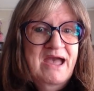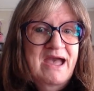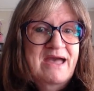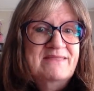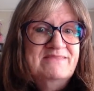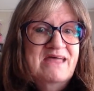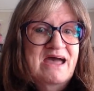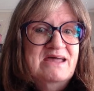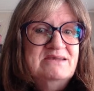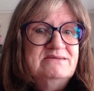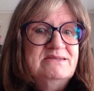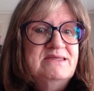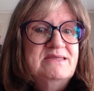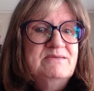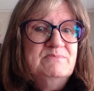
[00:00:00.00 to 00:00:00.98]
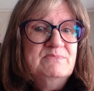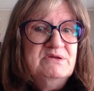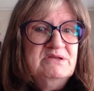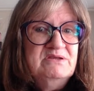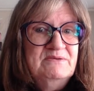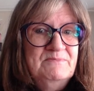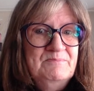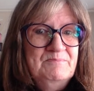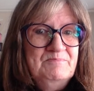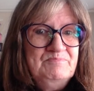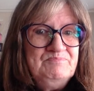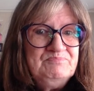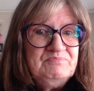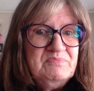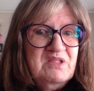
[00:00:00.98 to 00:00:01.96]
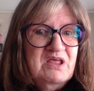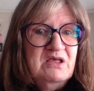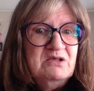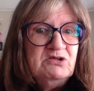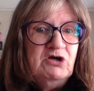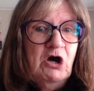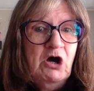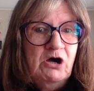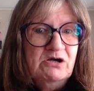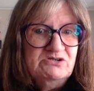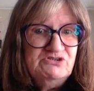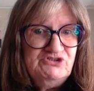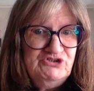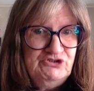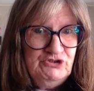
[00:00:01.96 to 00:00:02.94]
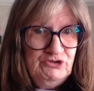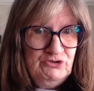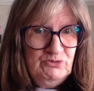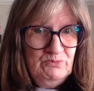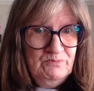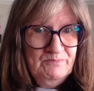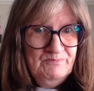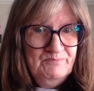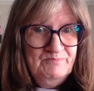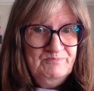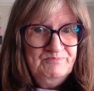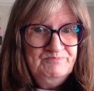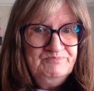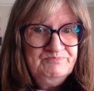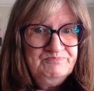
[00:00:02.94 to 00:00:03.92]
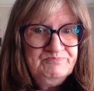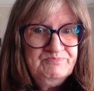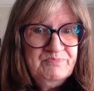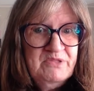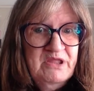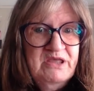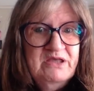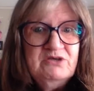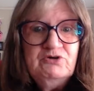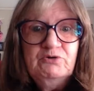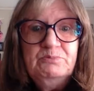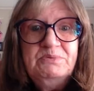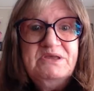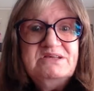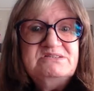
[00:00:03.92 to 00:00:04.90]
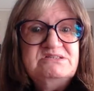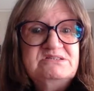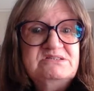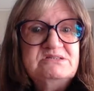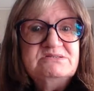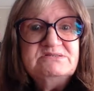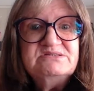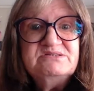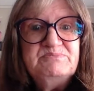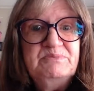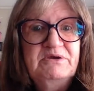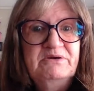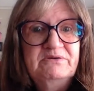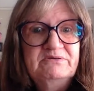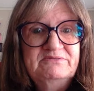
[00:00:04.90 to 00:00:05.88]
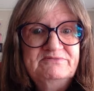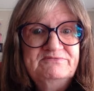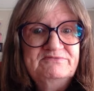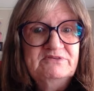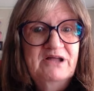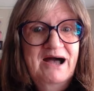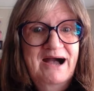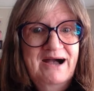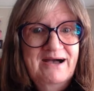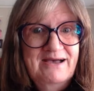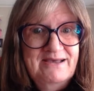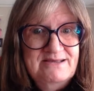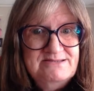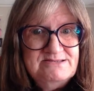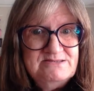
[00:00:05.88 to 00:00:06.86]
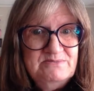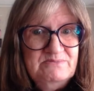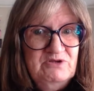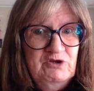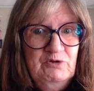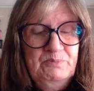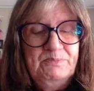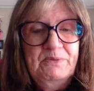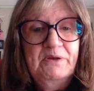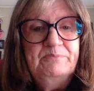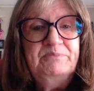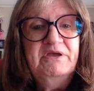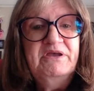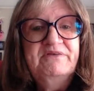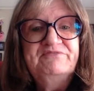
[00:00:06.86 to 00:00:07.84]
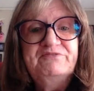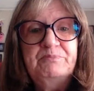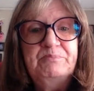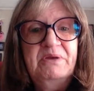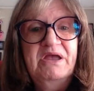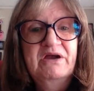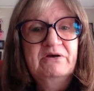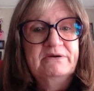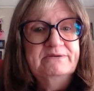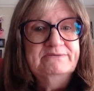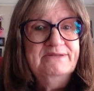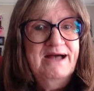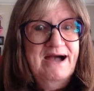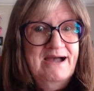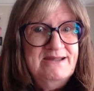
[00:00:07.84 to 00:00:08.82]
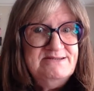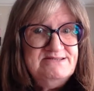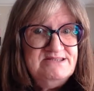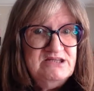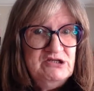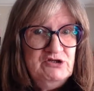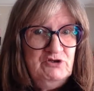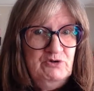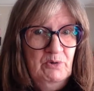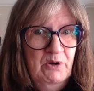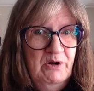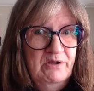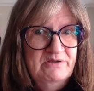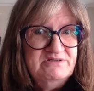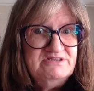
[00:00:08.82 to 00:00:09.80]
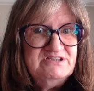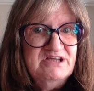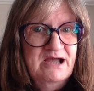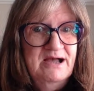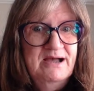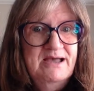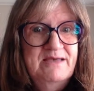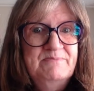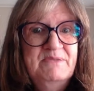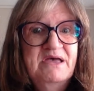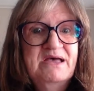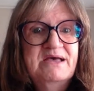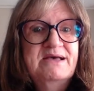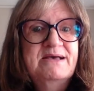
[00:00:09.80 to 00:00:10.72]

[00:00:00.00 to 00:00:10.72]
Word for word: and that demon can cause you it could be a, a spirit of lies your if a parent lied to you all the time